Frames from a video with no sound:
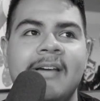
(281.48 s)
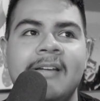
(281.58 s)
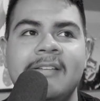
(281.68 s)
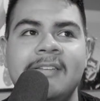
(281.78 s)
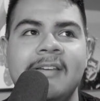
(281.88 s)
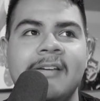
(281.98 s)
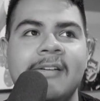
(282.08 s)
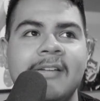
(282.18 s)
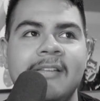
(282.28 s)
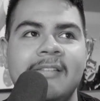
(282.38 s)

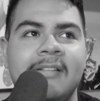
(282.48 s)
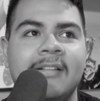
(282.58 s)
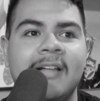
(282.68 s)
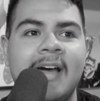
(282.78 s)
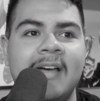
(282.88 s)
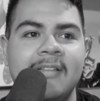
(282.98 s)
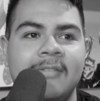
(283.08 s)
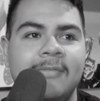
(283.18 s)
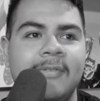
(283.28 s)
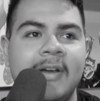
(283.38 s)
until its last
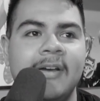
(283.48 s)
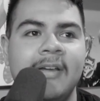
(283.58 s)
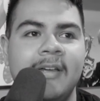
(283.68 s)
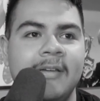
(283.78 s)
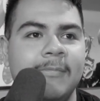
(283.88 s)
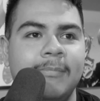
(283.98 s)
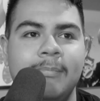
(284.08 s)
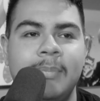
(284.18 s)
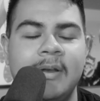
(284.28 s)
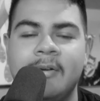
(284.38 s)
very
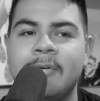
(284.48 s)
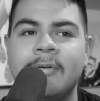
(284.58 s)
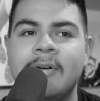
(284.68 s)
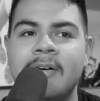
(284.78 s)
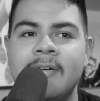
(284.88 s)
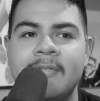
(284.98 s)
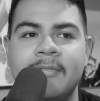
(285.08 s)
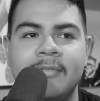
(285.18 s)
pinnacle of